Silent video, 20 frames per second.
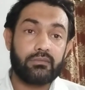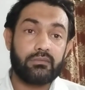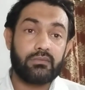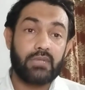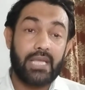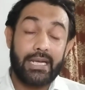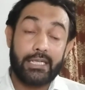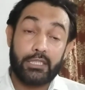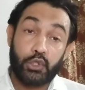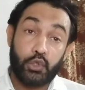
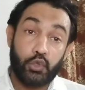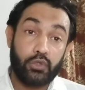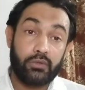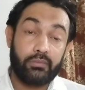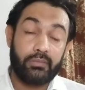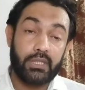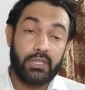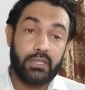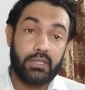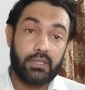that
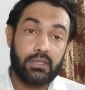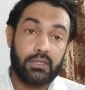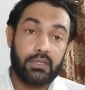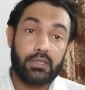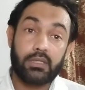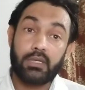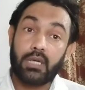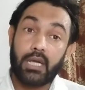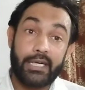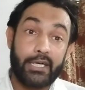should be
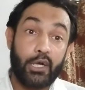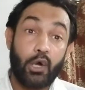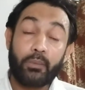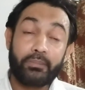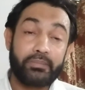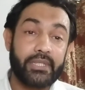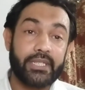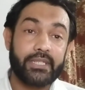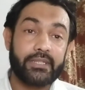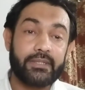
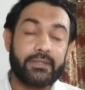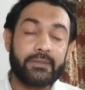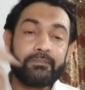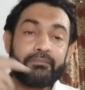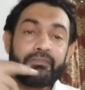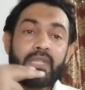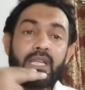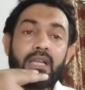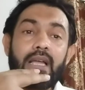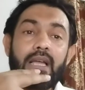adopted.
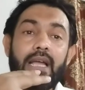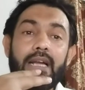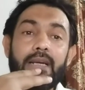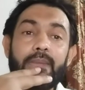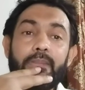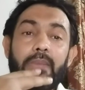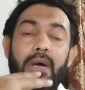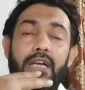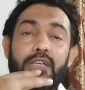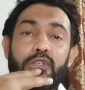
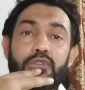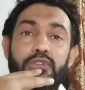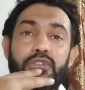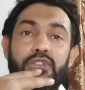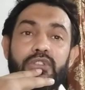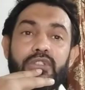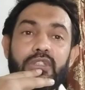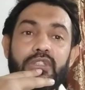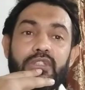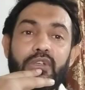And
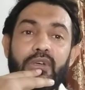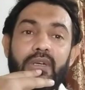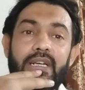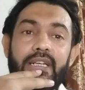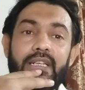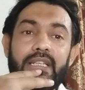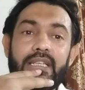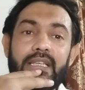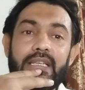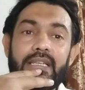
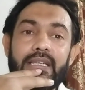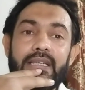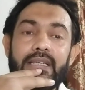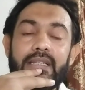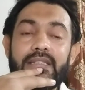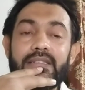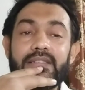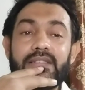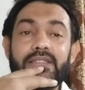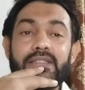
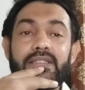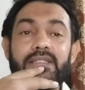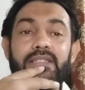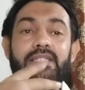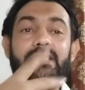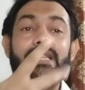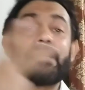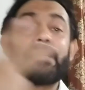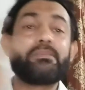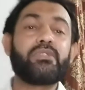biosecurity
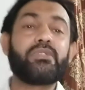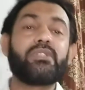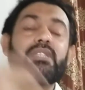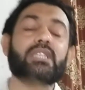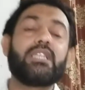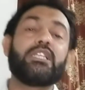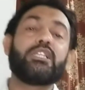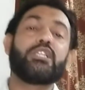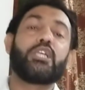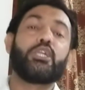steps
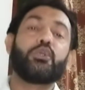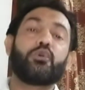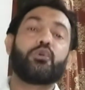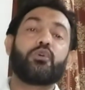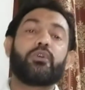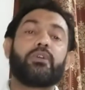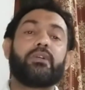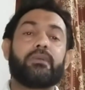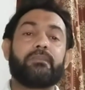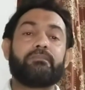
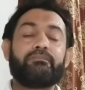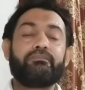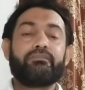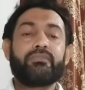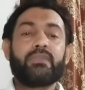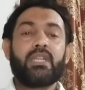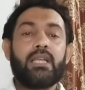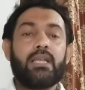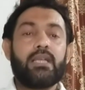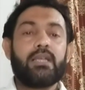include
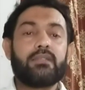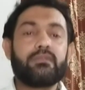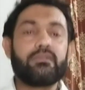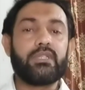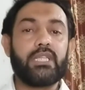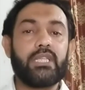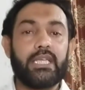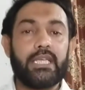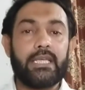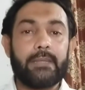
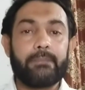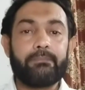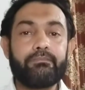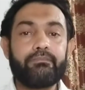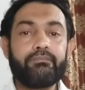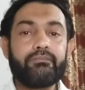the